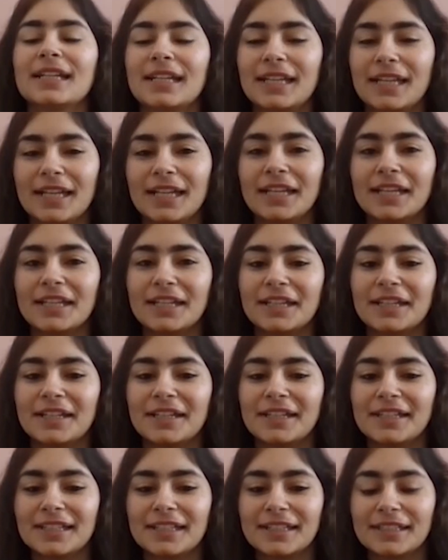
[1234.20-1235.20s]
Correct.
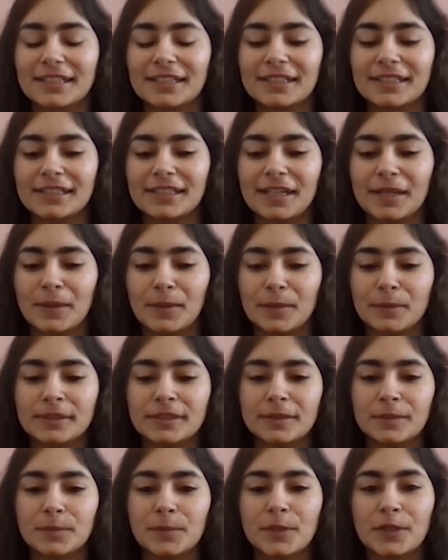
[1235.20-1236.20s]
Correct. Yeah,
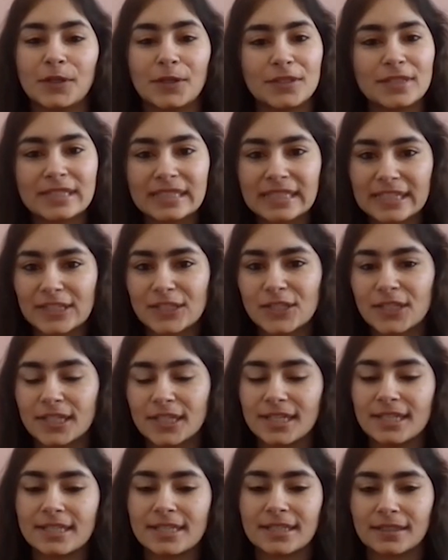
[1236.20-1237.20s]
the
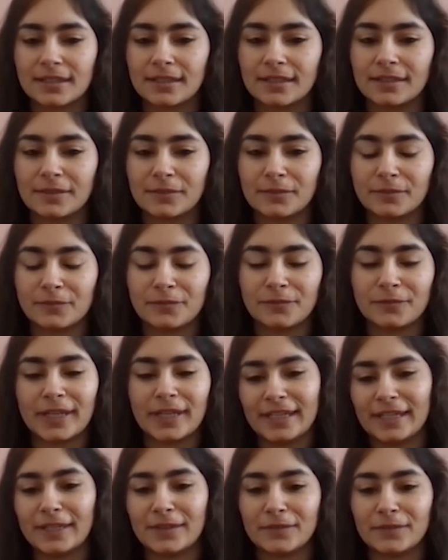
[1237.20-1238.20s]
pronunciation is
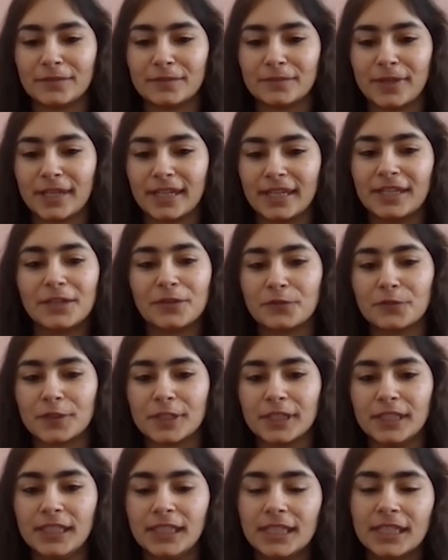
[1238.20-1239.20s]
very
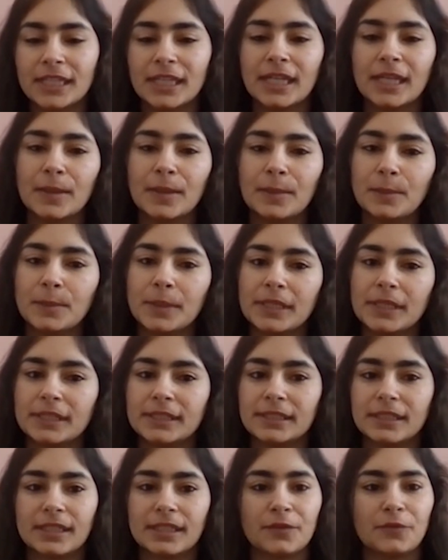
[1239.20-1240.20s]
different.
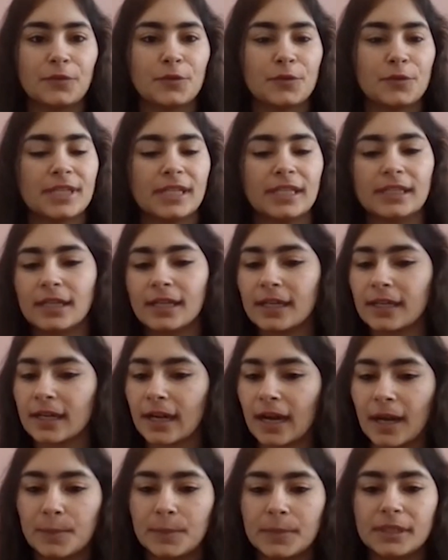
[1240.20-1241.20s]
But if you say the
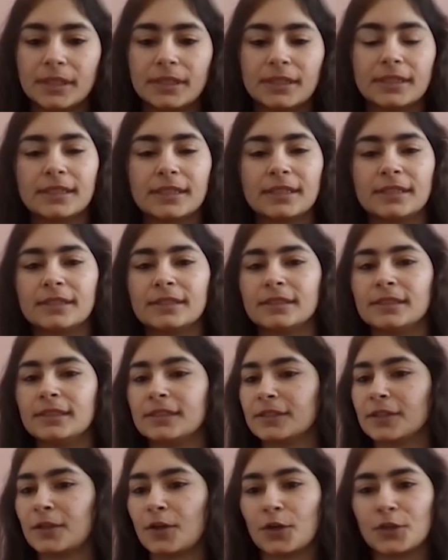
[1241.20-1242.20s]
grammar,
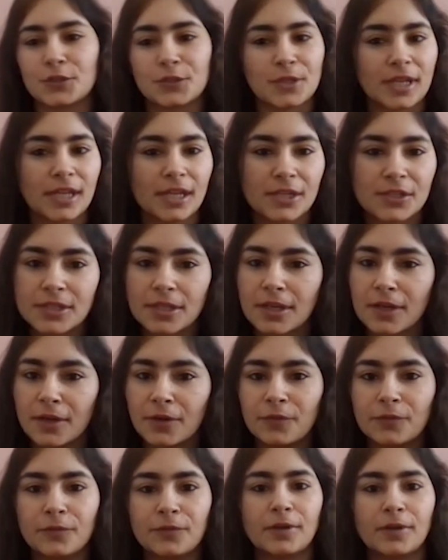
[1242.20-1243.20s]
the conjugation
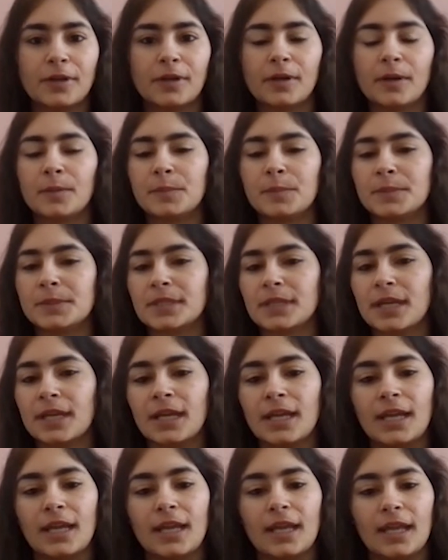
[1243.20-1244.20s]
of verbs,
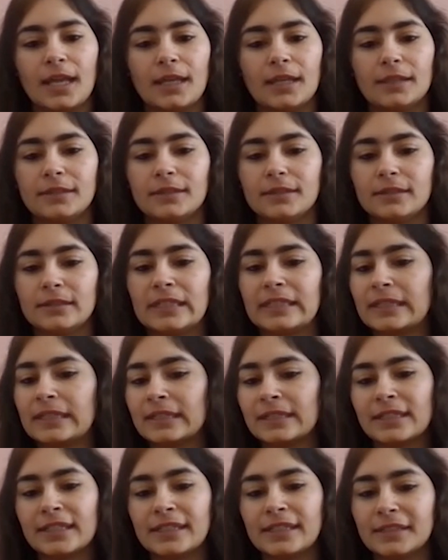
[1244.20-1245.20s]

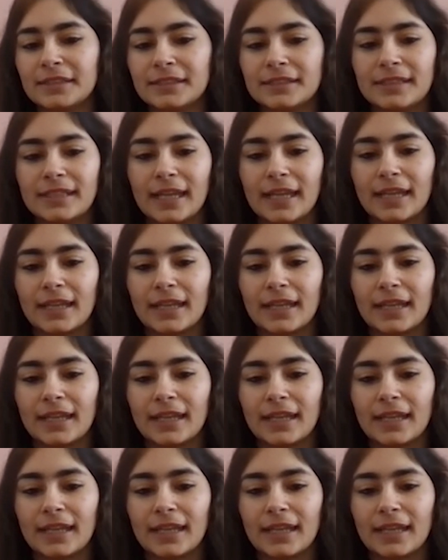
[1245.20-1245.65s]
the return